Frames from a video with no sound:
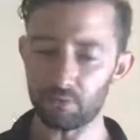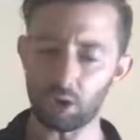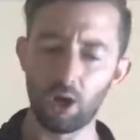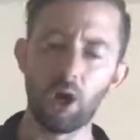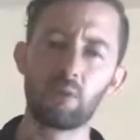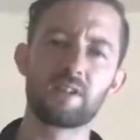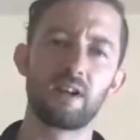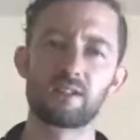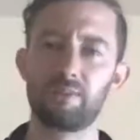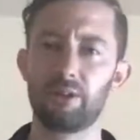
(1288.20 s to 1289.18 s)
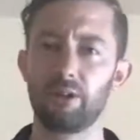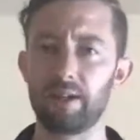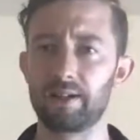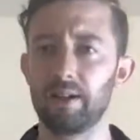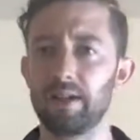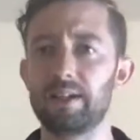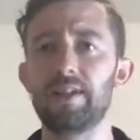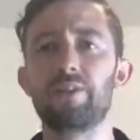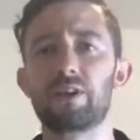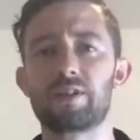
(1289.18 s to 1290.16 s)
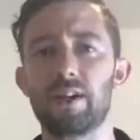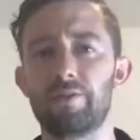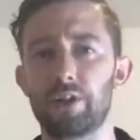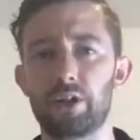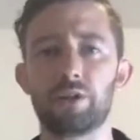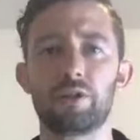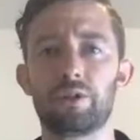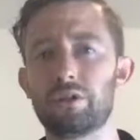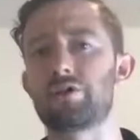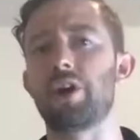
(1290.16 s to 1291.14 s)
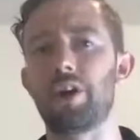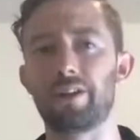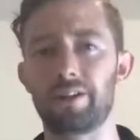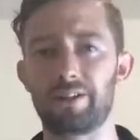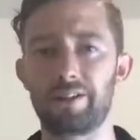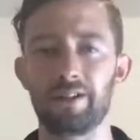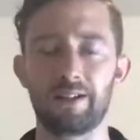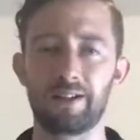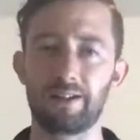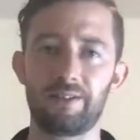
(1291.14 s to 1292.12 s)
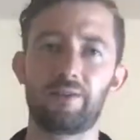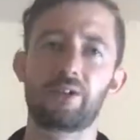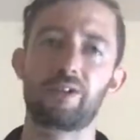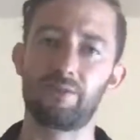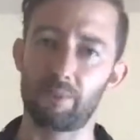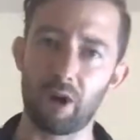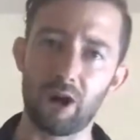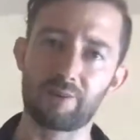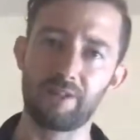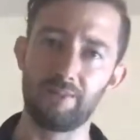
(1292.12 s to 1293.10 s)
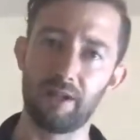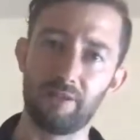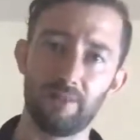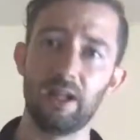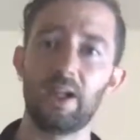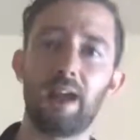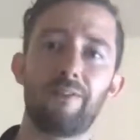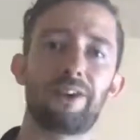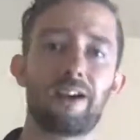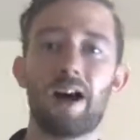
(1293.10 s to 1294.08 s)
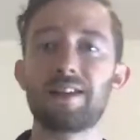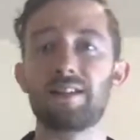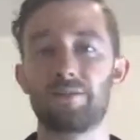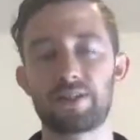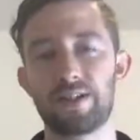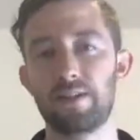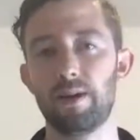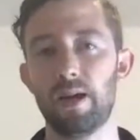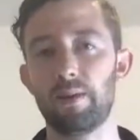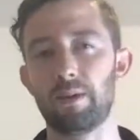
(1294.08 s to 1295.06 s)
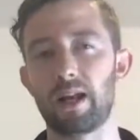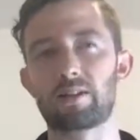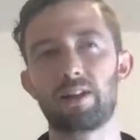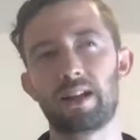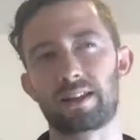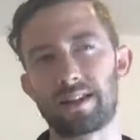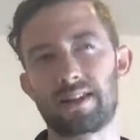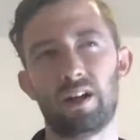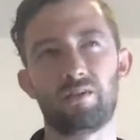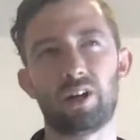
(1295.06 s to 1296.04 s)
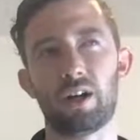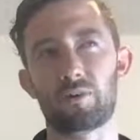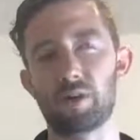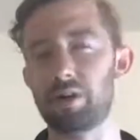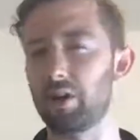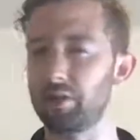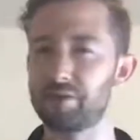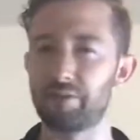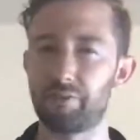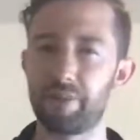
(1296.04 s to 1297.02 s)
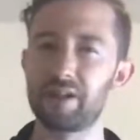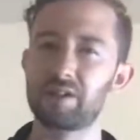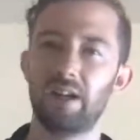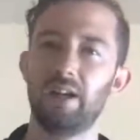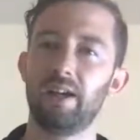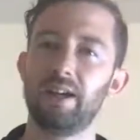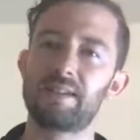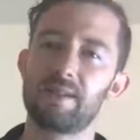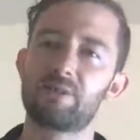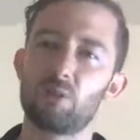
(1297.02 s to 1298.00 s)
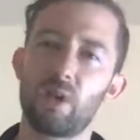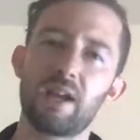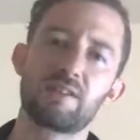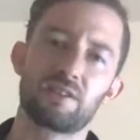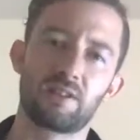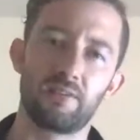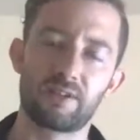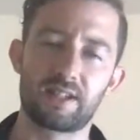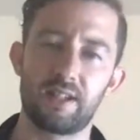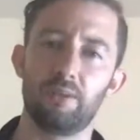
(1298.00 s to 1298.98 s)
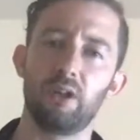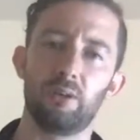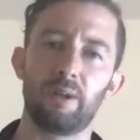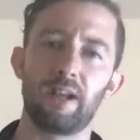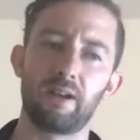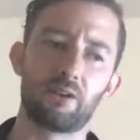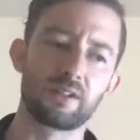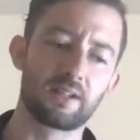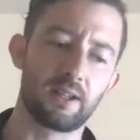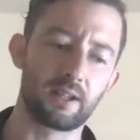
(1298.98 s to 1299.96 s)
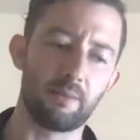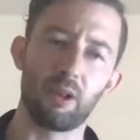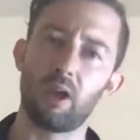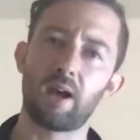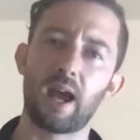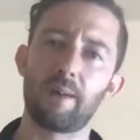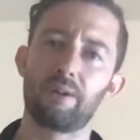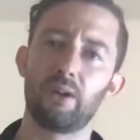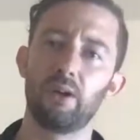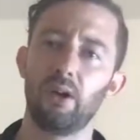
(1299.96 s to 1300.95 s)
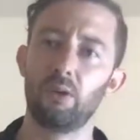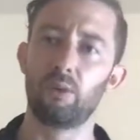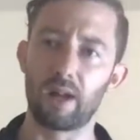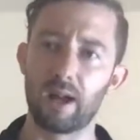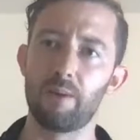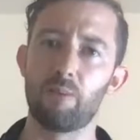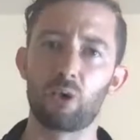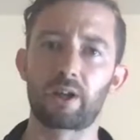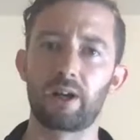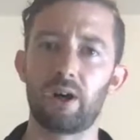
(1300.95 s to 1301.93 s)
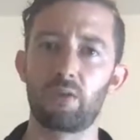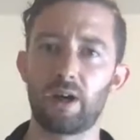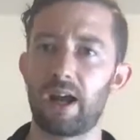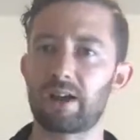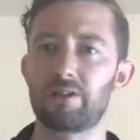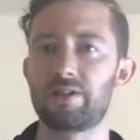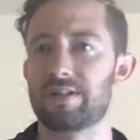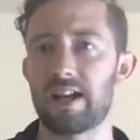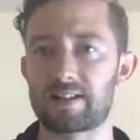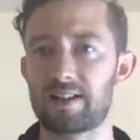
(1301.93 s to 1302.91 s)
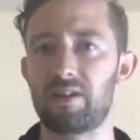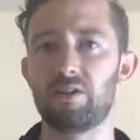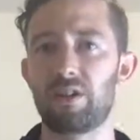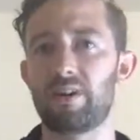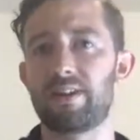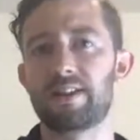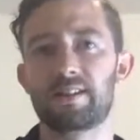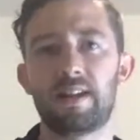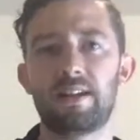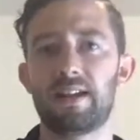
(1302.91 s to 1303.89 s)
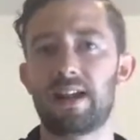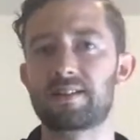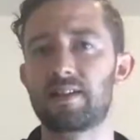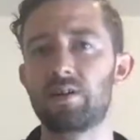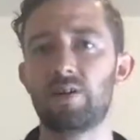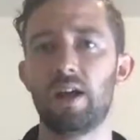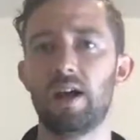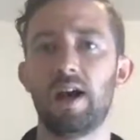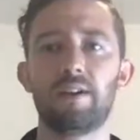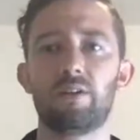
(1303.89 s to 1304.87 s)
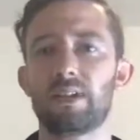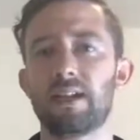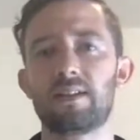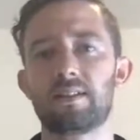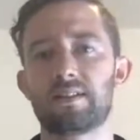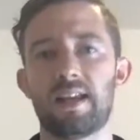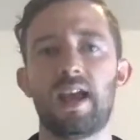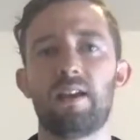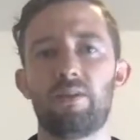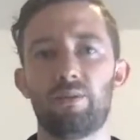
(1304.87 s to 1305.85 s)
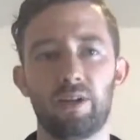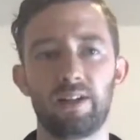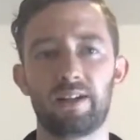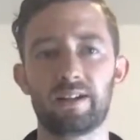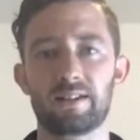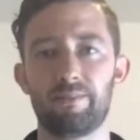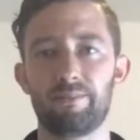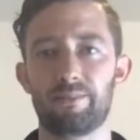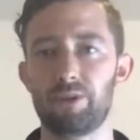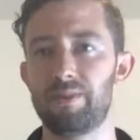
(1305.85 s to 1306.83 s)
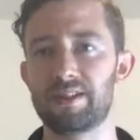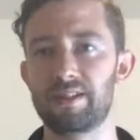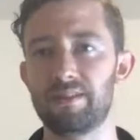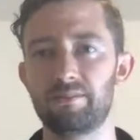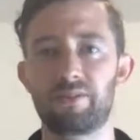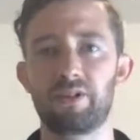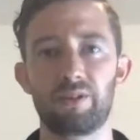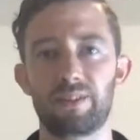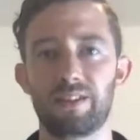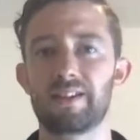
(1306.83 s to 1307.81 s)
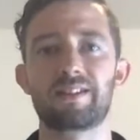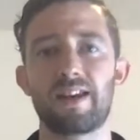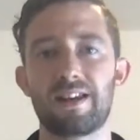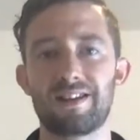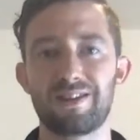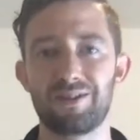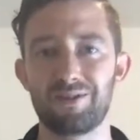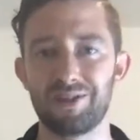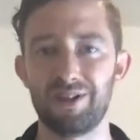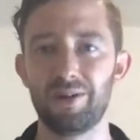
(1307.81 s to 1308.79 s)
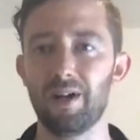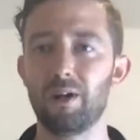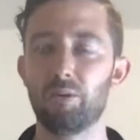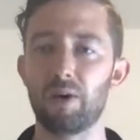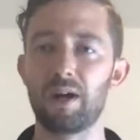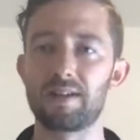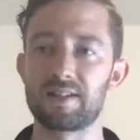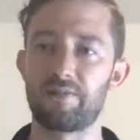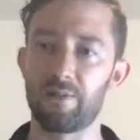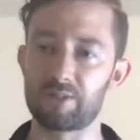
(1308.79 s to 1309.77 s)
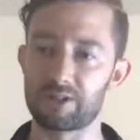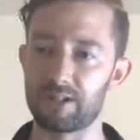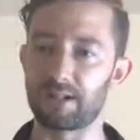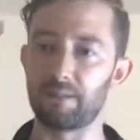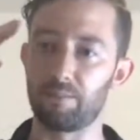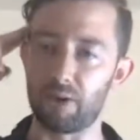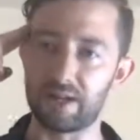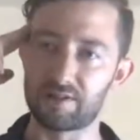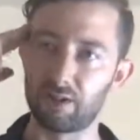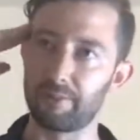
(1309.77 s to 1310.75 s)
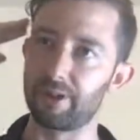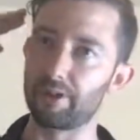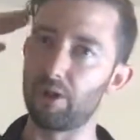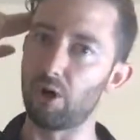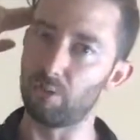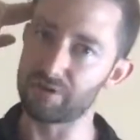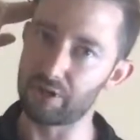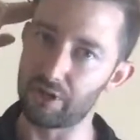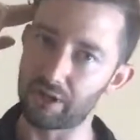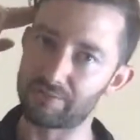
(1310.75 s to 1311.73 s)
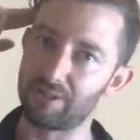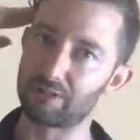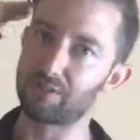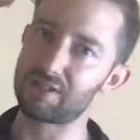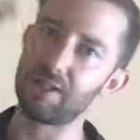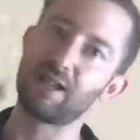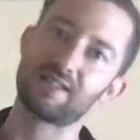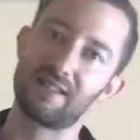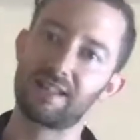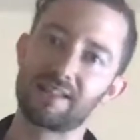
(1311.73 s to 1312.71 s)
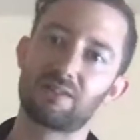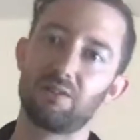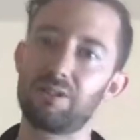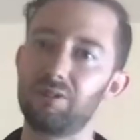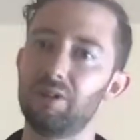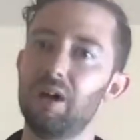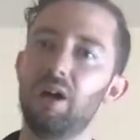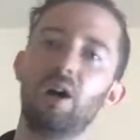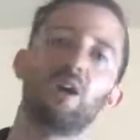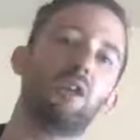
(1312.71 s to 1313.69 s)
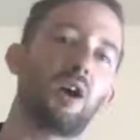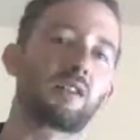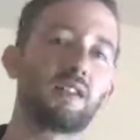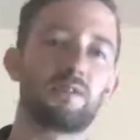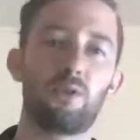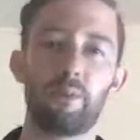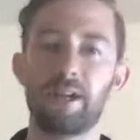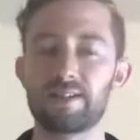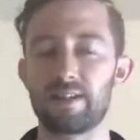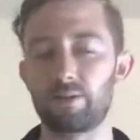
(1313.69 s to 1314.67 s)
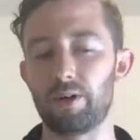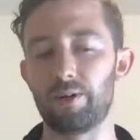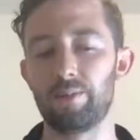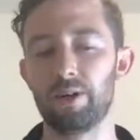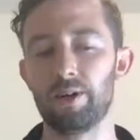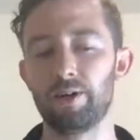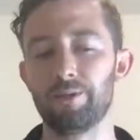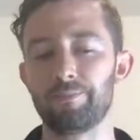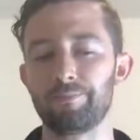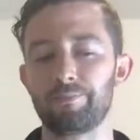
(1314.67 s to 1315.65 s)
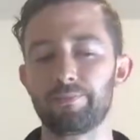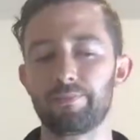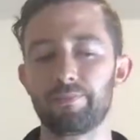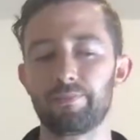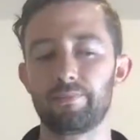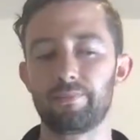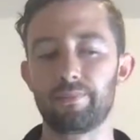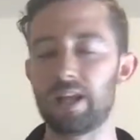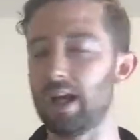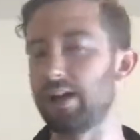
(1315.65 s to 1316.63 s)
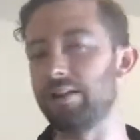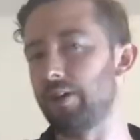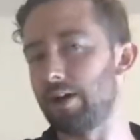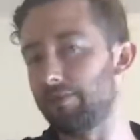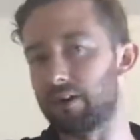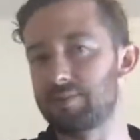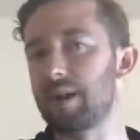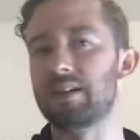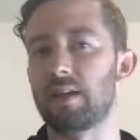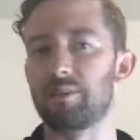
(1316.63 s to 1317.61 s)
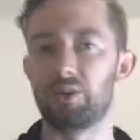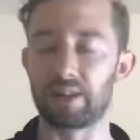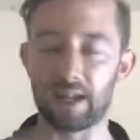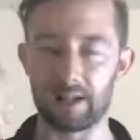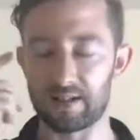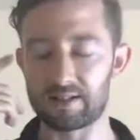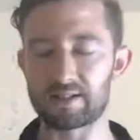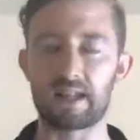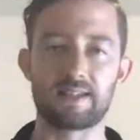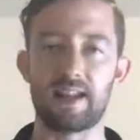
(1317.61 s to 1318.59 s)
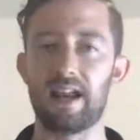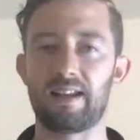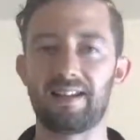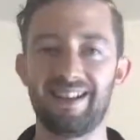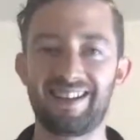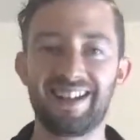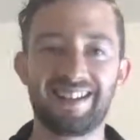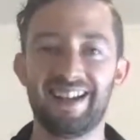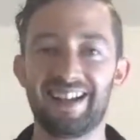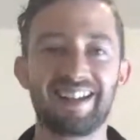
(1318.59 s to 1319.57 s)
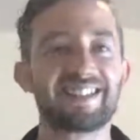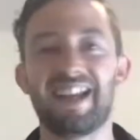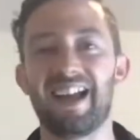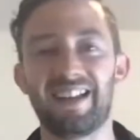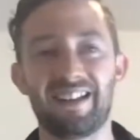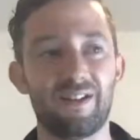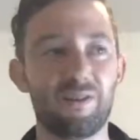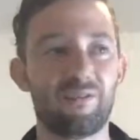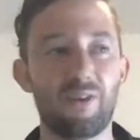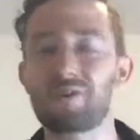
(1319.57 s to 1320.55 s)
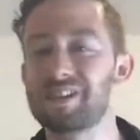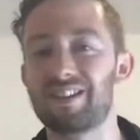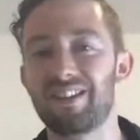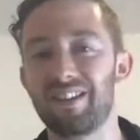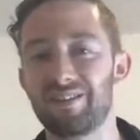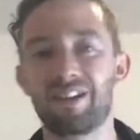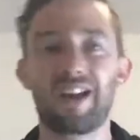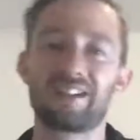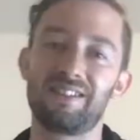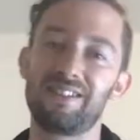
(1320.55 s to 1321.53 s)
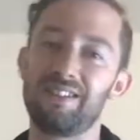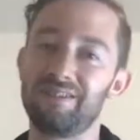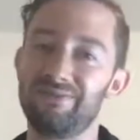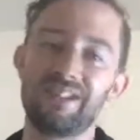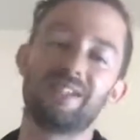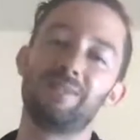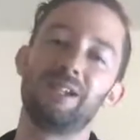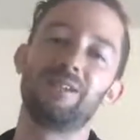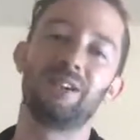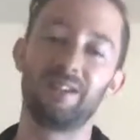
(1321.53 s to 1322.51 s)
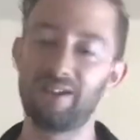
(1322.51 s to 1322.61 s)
always talks about like giving yourself a good shot, and like giving yourself your props, and having high self-esteem. But actually, like this self-talk where you call yourself a bitch, it seems to raise your self-esteem a little bit. I noticed like I'm a lot happier when I am working hard, when I actually just execute on the things that I need to execute. I don't get sad really because I'm too busy doing the things I need to do, you know? Whereas if I'm just like brainstorming, like, oh, what's the next thing that's going to unlock this for me? It's like, well, yeah, if I spend time doing that, I just get sad. I get sad, and I don't focus on like what I actually need to be doing, you know,